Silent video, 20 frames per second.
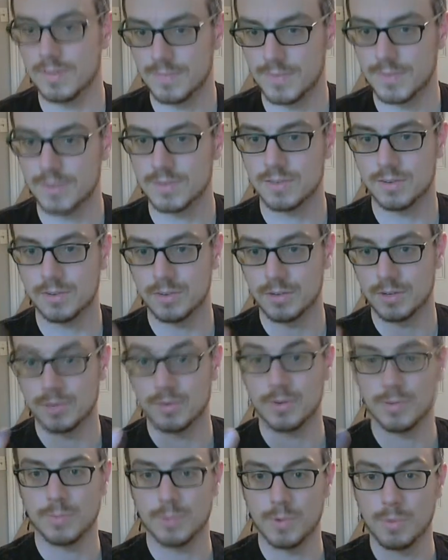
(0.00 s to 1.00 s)
the
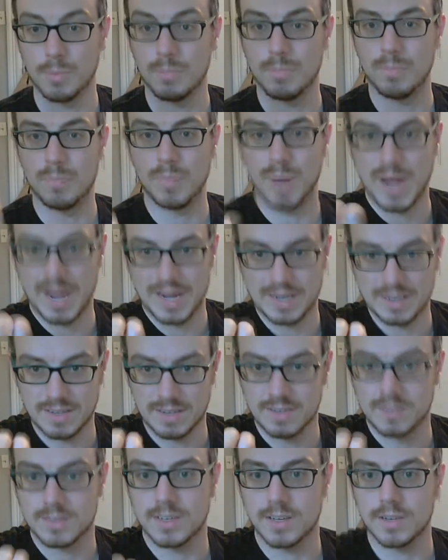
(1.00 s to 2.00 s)
solenoid will bind
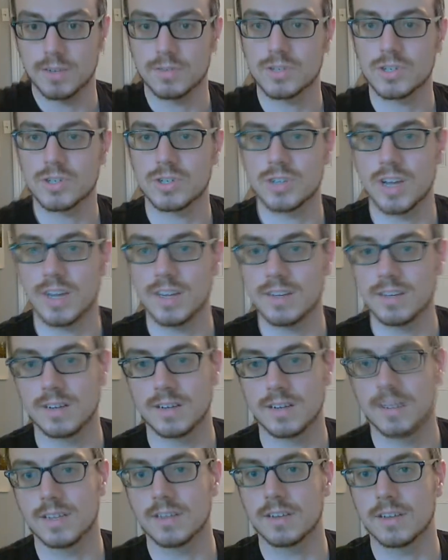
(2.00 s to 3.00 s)
itself shut
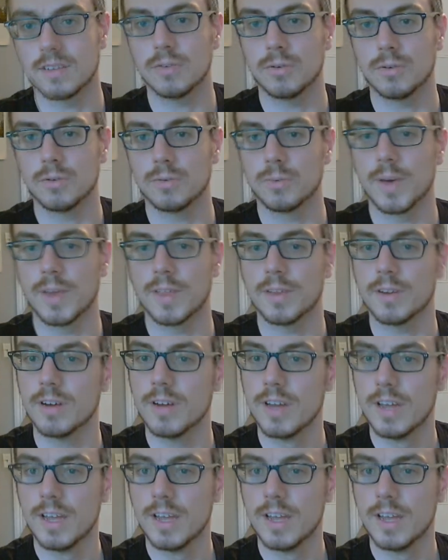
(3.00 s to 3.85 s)
in the cold weather.